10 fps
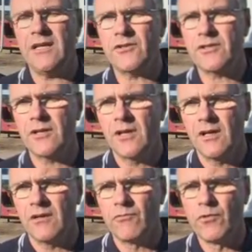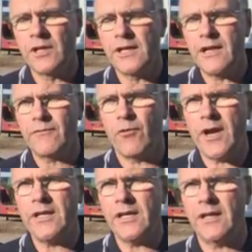is really
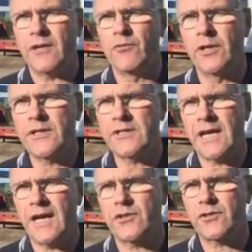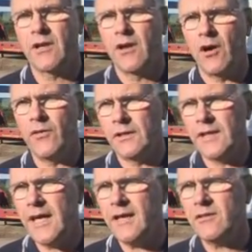never ending, and it really starts on the
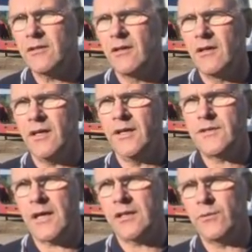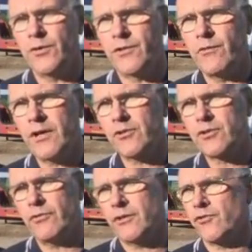land and exactly what the
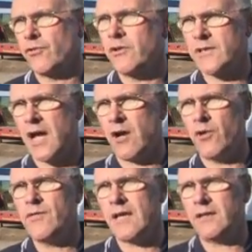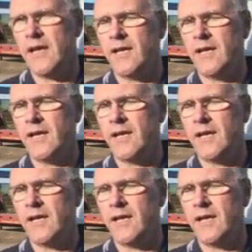regulatory controls are on that